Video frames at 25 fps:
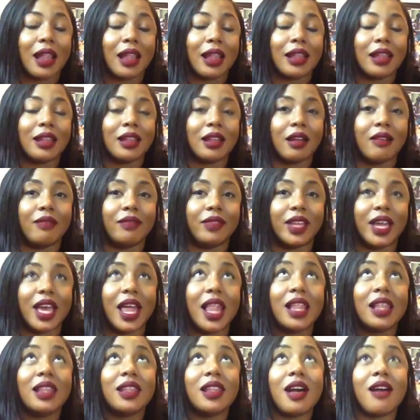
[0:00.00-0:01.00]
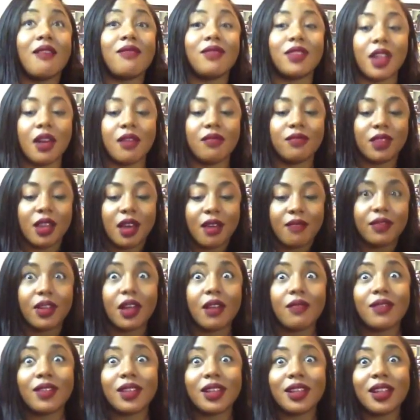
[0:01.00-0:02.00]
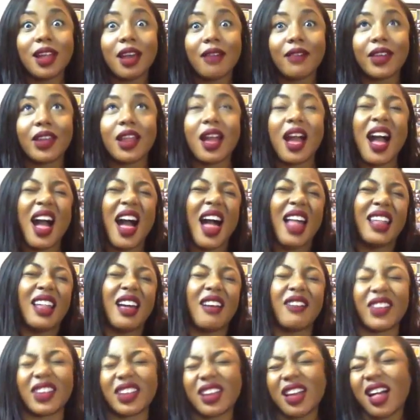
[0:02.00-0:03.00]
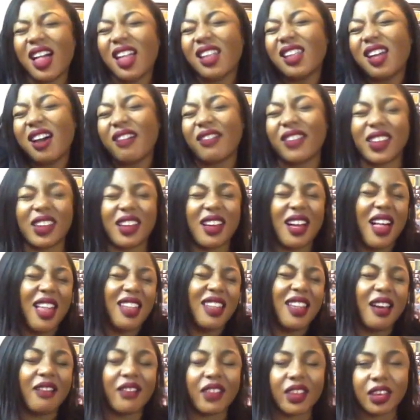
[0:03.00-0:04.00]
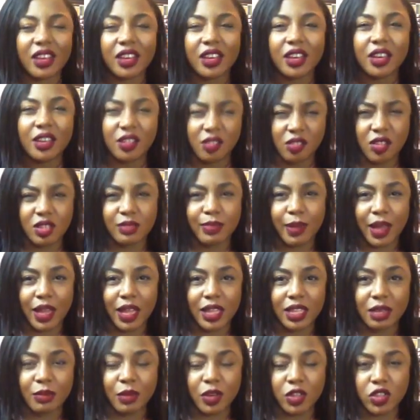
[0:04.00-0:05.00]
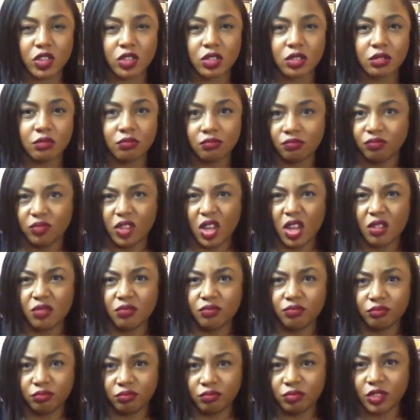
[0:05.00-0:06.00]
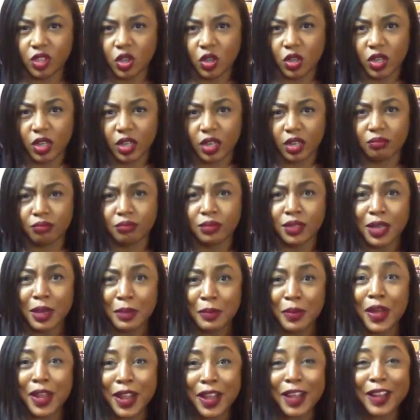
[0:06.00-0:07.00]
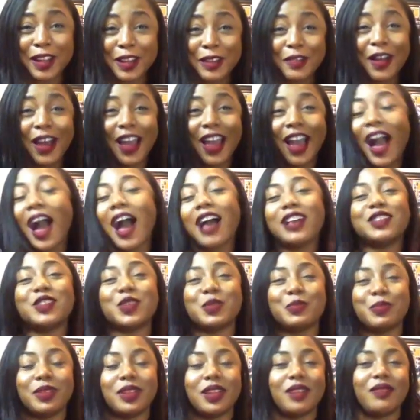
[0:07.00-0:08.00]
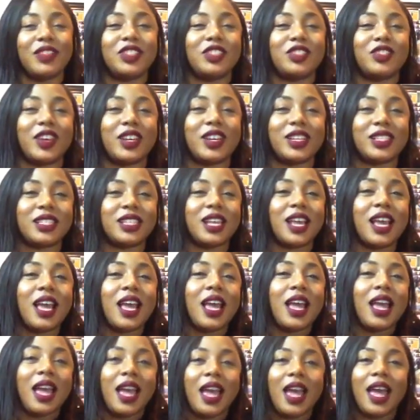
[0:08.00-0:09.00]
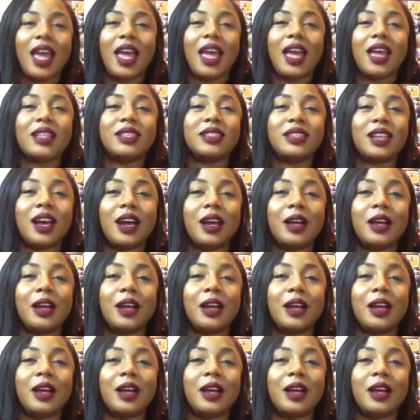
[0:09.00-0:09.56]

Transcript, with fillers: loved it. Love, love, love, love, love it. I love it. I love it. I love it. You know those Payless commercials? No? Go look it up. But anyway, I super love this dress, and